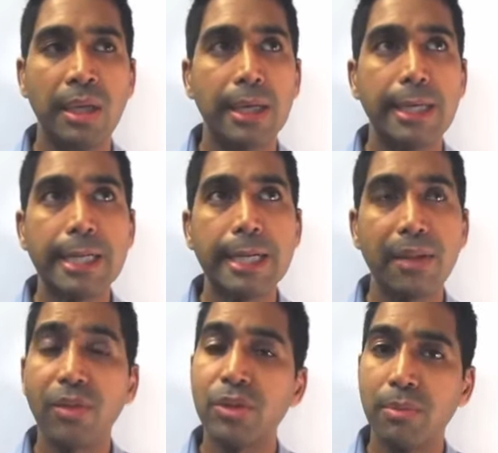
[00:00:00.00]
And
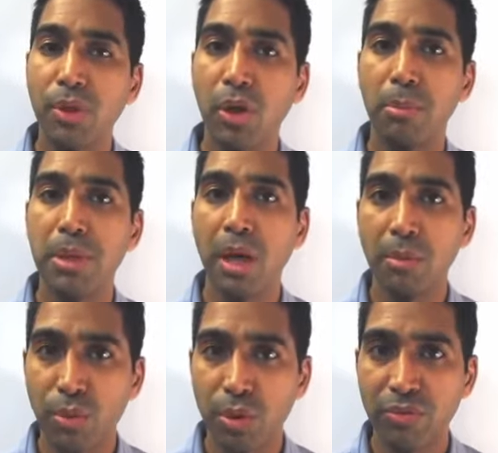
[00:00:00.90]
then there's something called Beyond
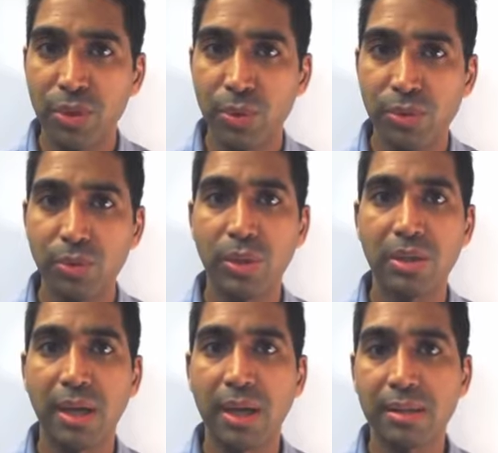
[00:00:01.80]
Board Reviews, which
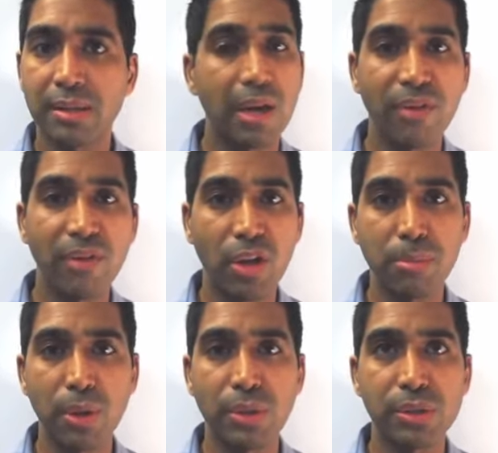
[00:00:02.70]
has a lot of different
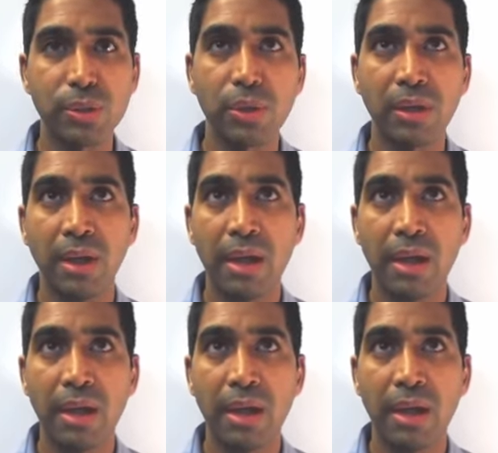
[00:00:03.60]
components to it